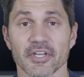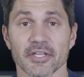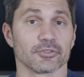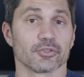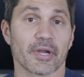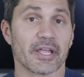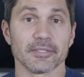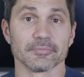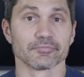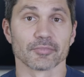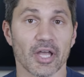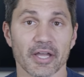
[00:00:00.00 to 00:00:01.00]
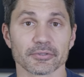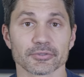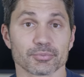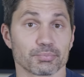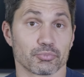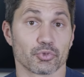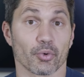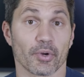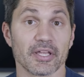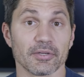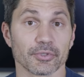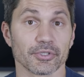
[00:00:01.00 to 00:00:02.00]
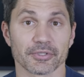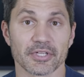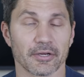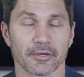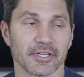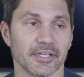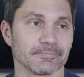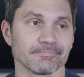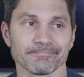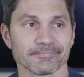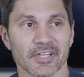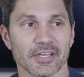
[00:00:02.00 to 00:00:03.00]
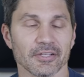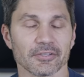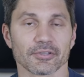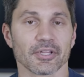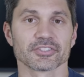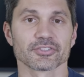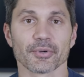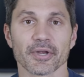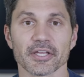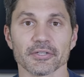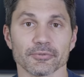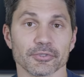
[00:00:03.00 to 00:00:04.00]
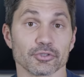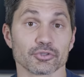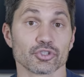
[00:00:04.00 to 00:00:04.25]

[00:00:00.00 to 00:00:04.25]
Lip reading: event, great. The lighter's great when you're carrying. Less great when you're